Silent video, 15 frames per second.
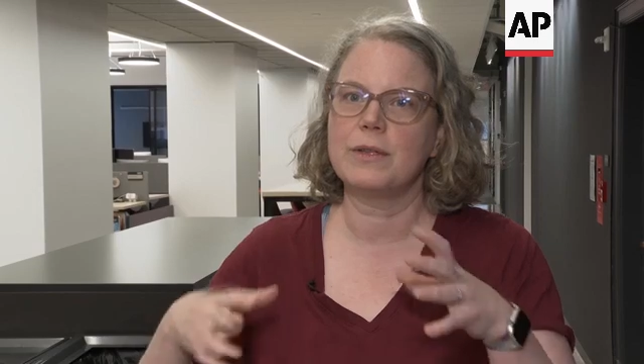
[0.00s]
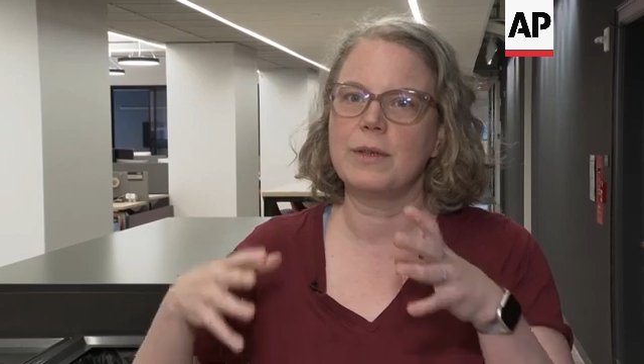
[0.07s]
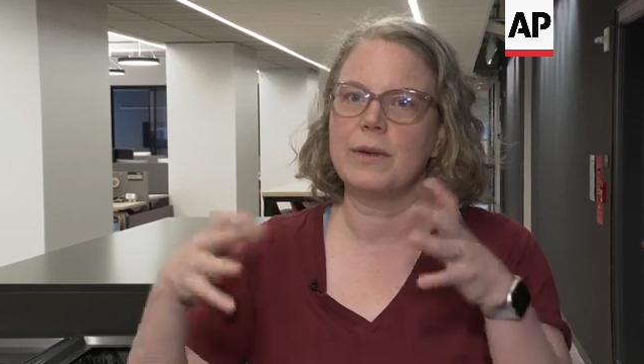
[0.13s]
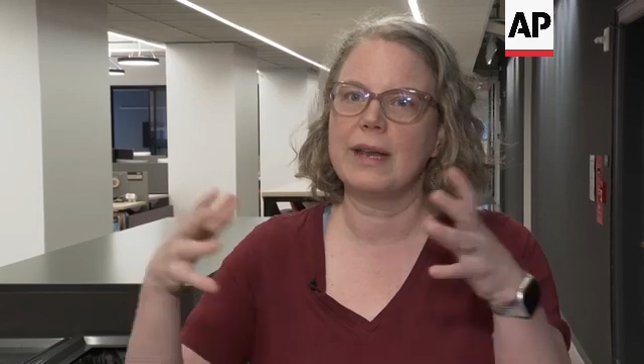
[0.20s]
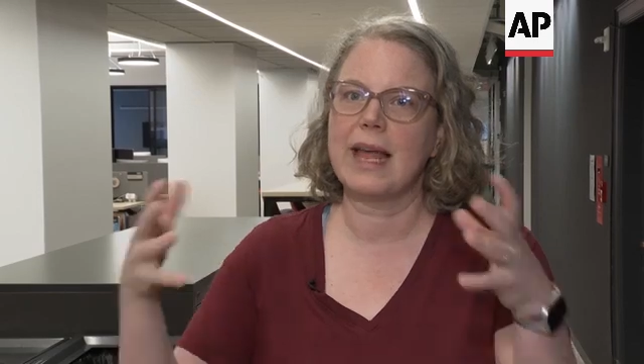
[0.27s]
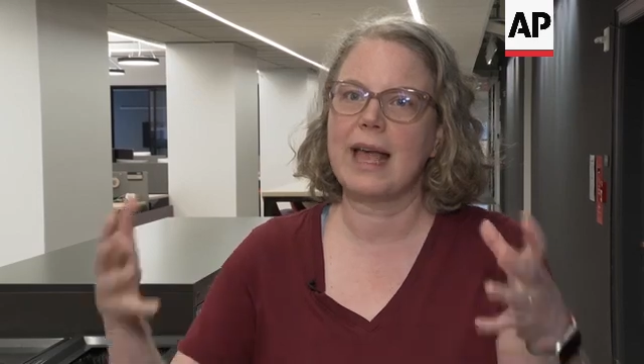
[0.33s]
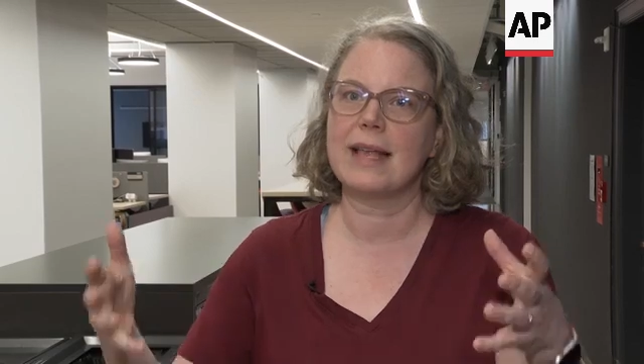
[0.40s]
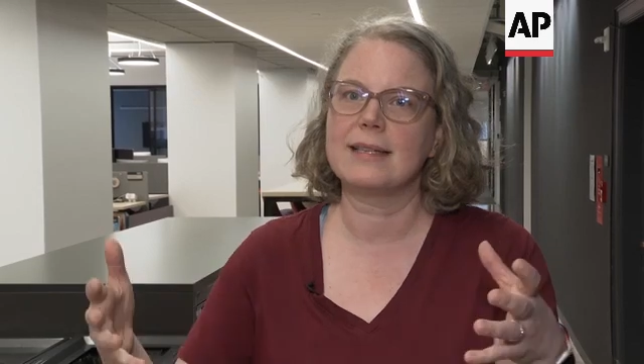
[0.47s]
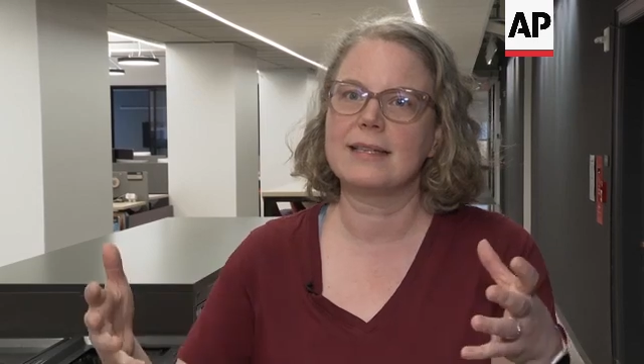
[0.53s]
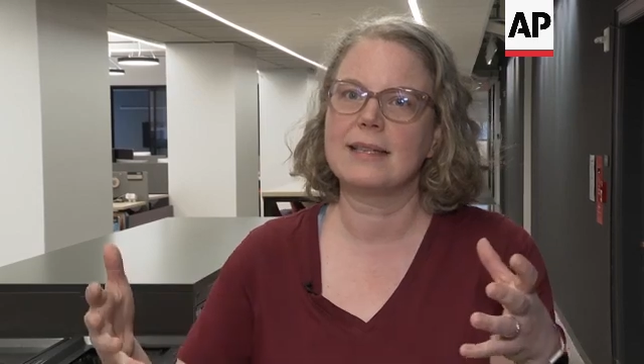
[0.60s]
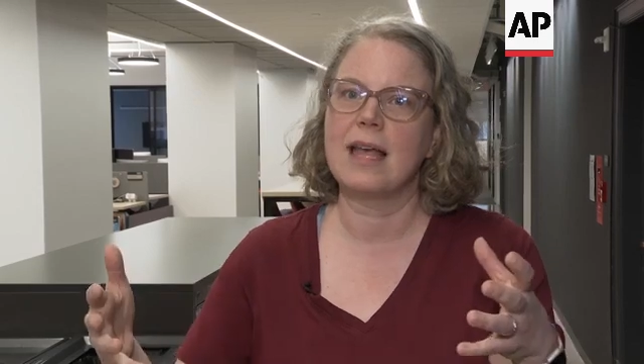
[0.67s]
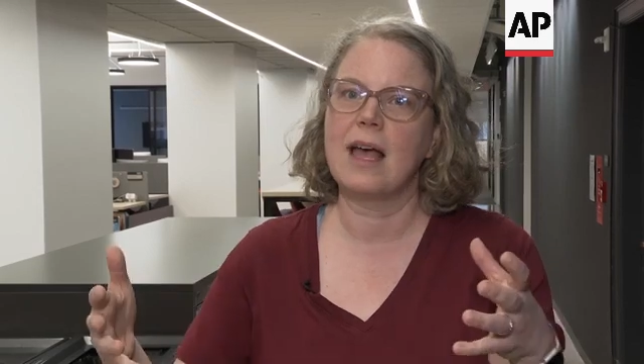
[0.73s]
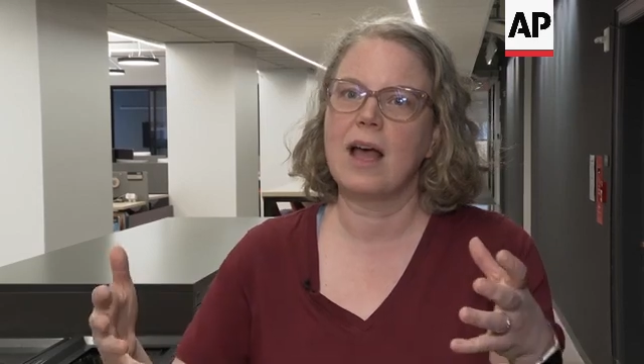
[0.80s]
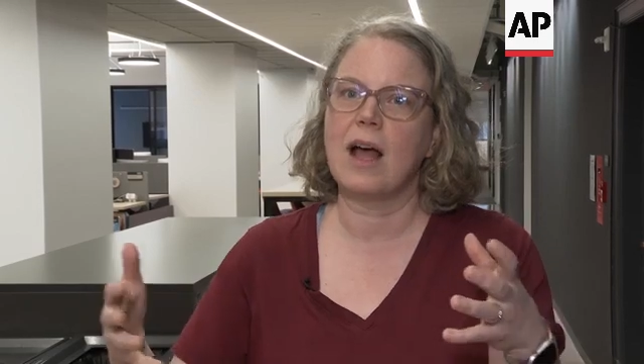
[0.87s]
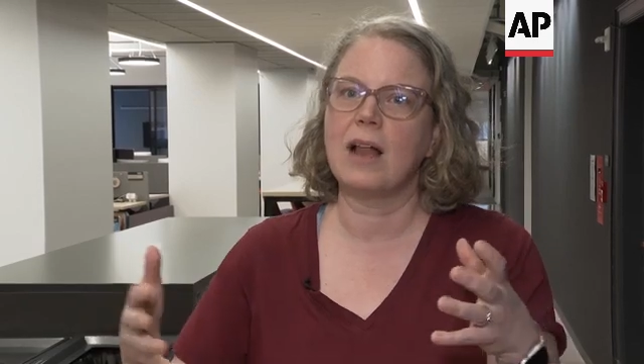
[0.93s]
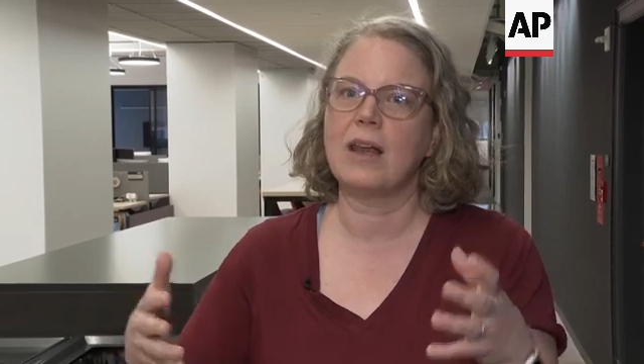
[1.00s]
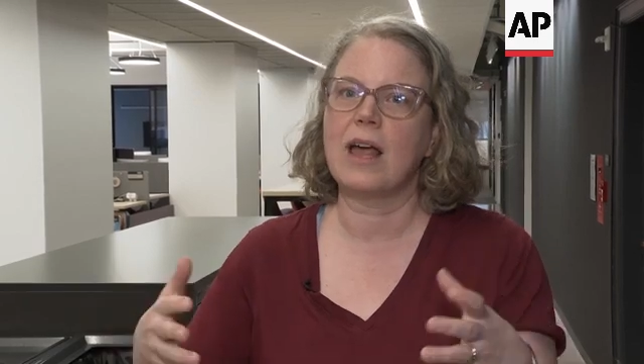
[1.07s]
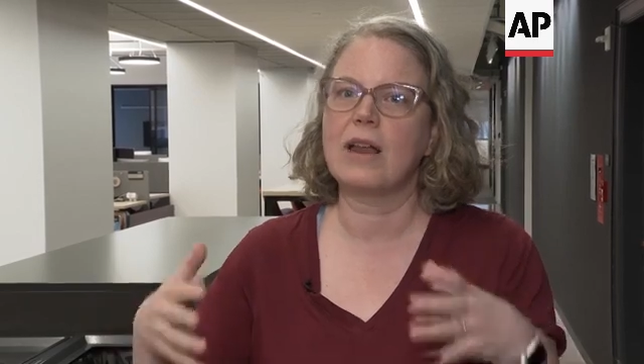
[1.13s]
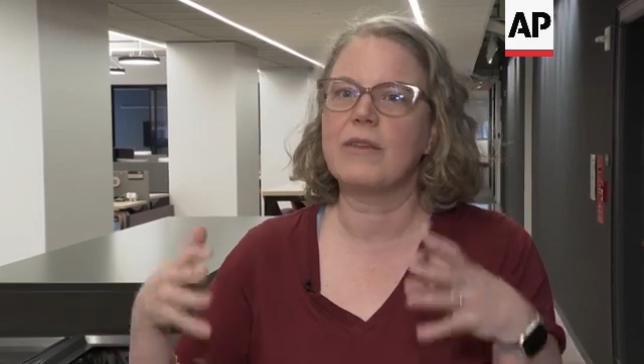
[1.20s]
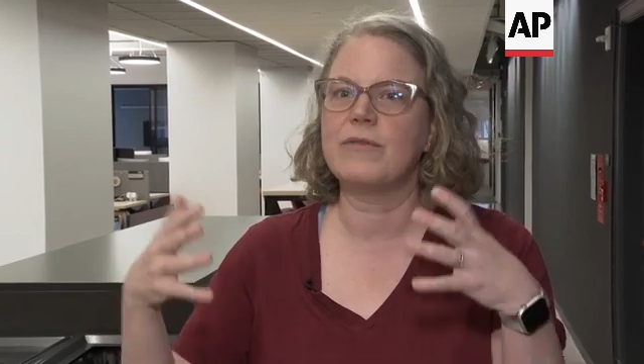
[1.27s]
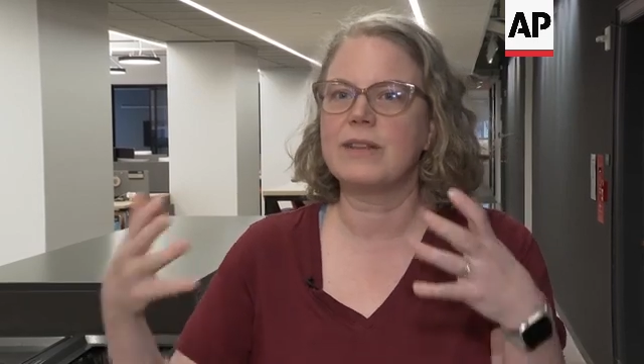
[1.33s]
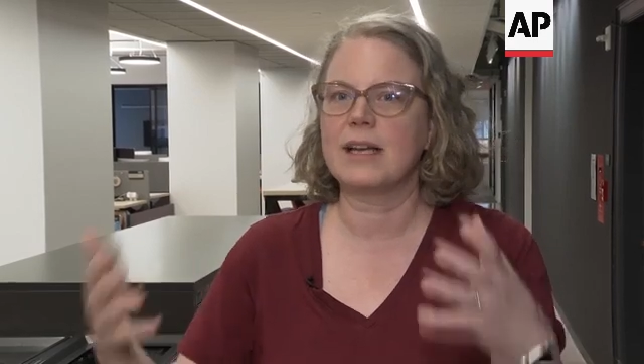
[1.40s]
so it has a
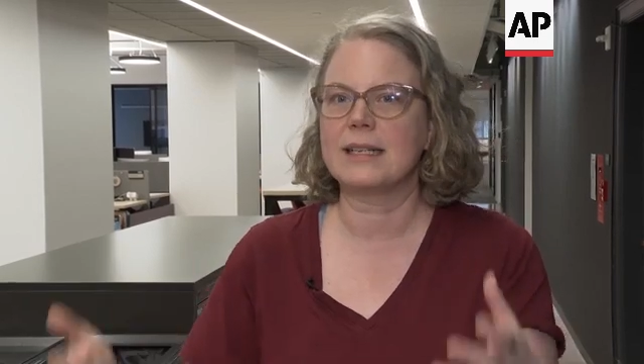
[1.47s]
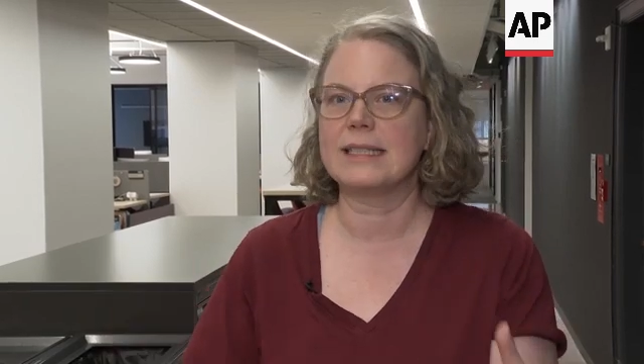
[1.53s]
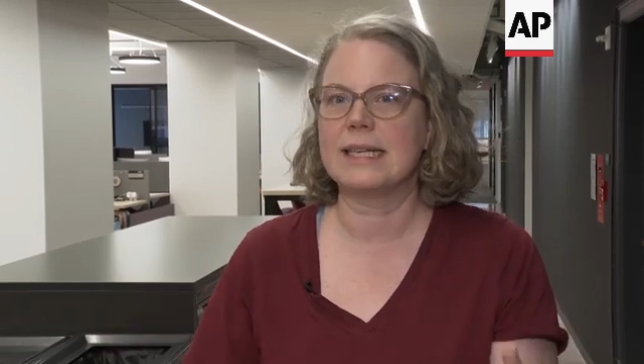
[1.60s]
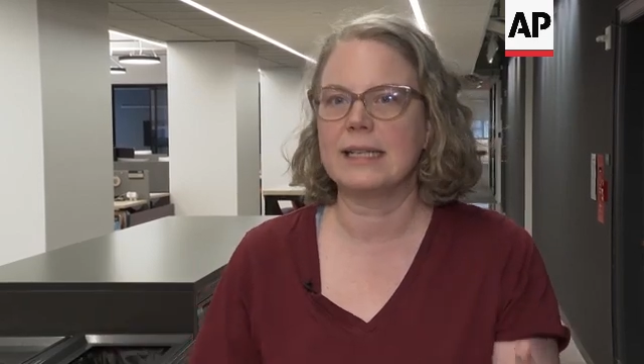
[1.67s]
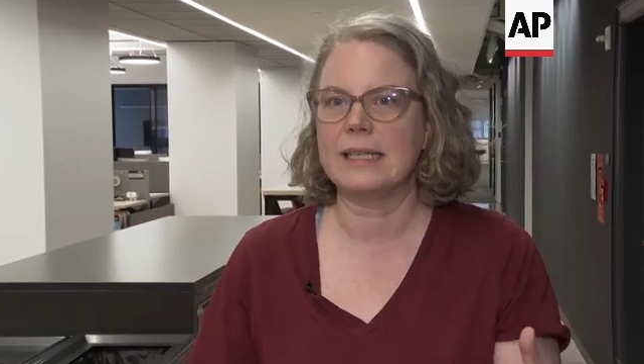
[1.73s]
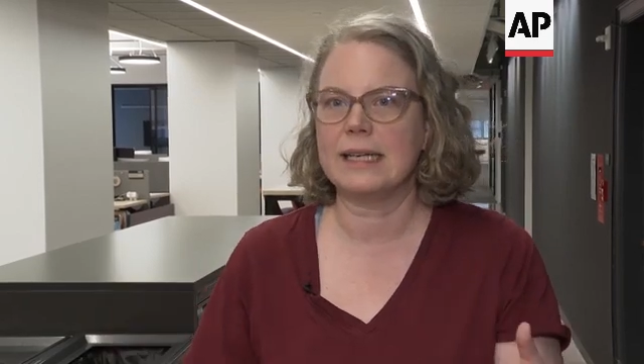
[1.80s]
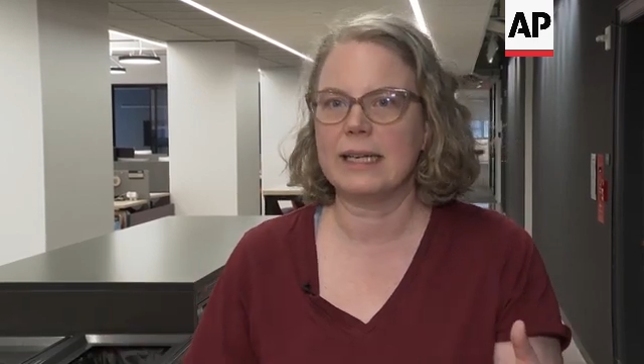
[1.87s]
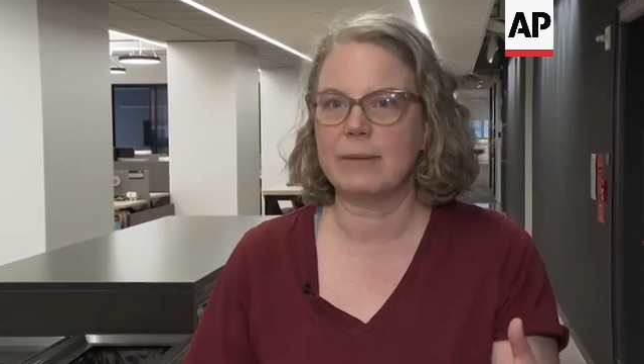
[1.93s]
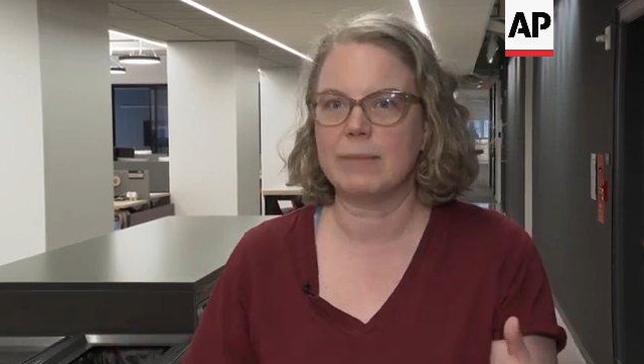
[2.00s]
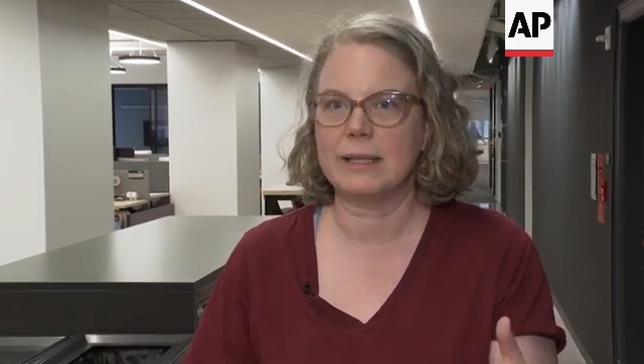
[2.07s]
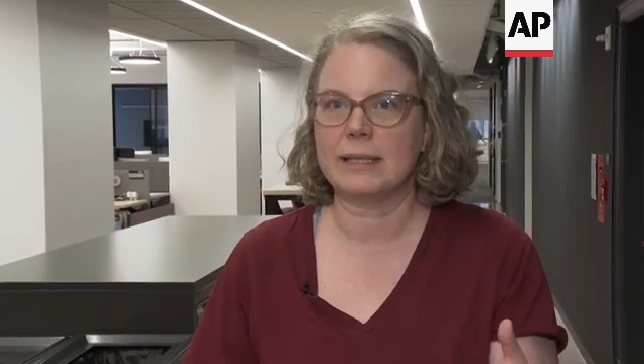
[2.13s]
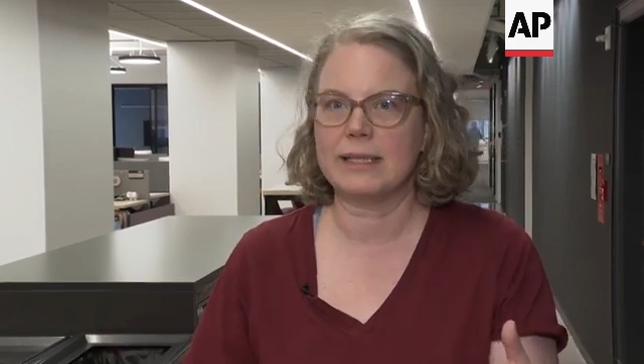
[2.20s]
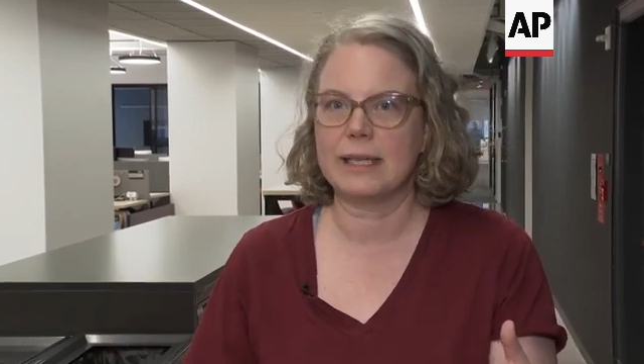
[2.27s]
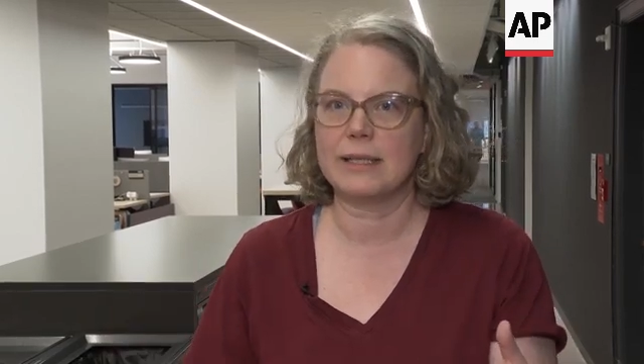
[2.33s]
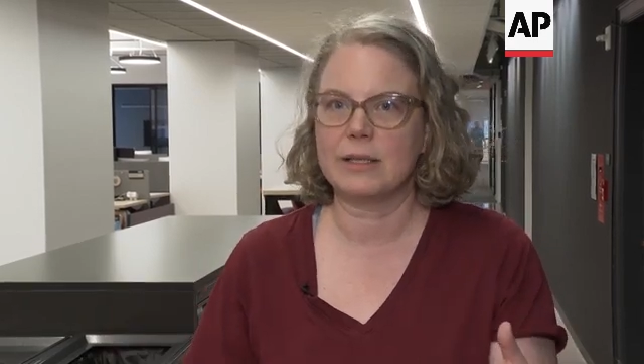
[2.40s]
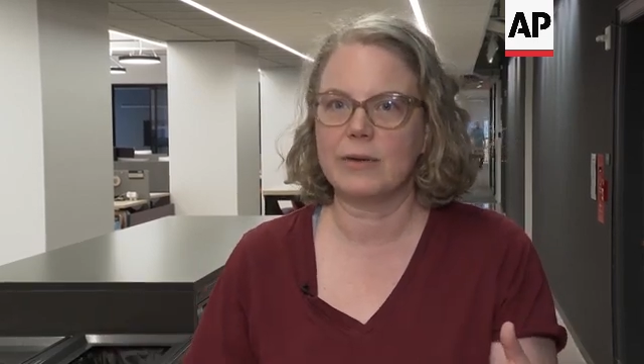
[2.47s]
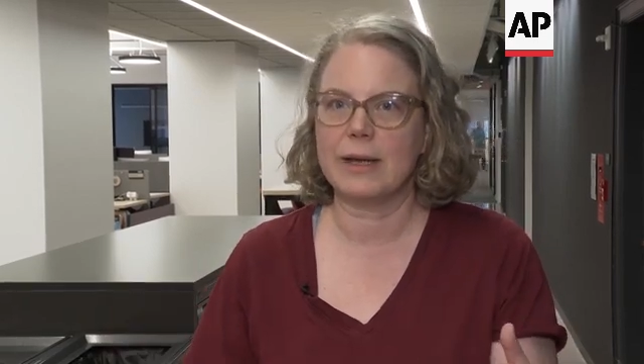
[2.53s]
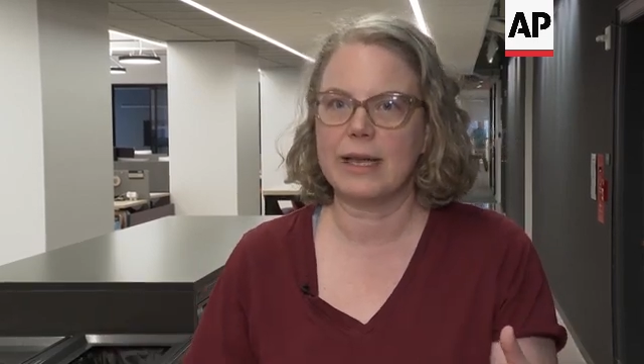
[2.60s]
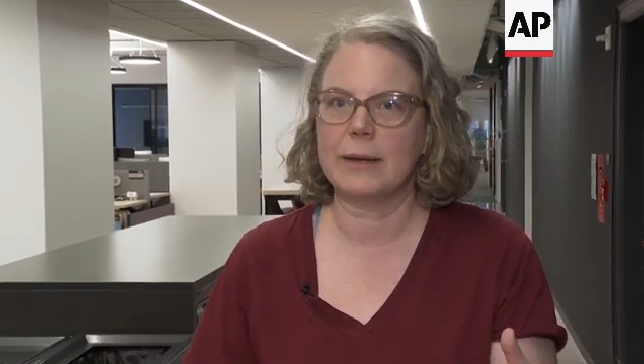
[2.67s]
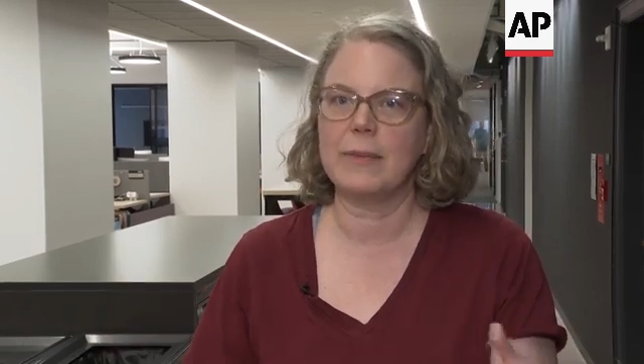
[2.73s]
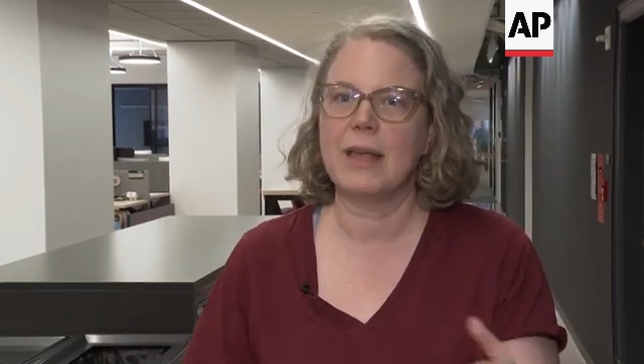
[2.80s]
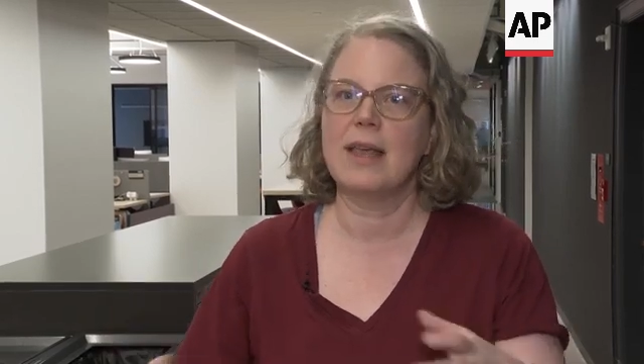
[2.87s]
lot of ductility built into it.